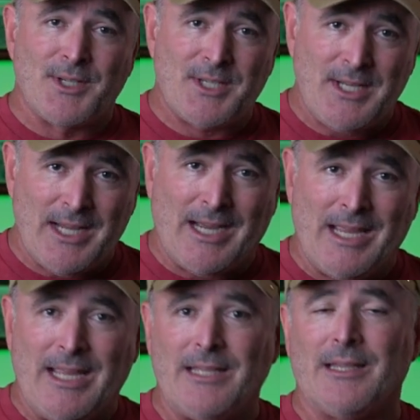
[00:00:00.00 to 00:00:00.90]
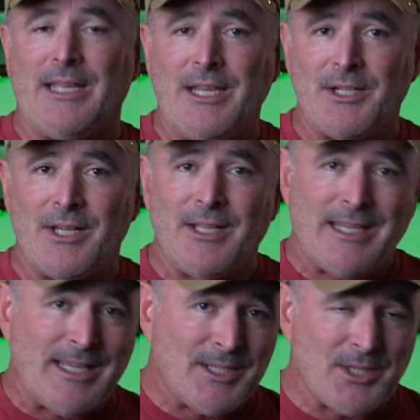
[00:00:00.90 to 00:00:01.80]
CIA-linked
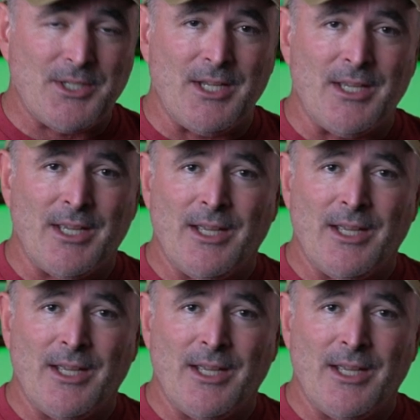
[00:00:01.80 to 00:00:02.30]
entity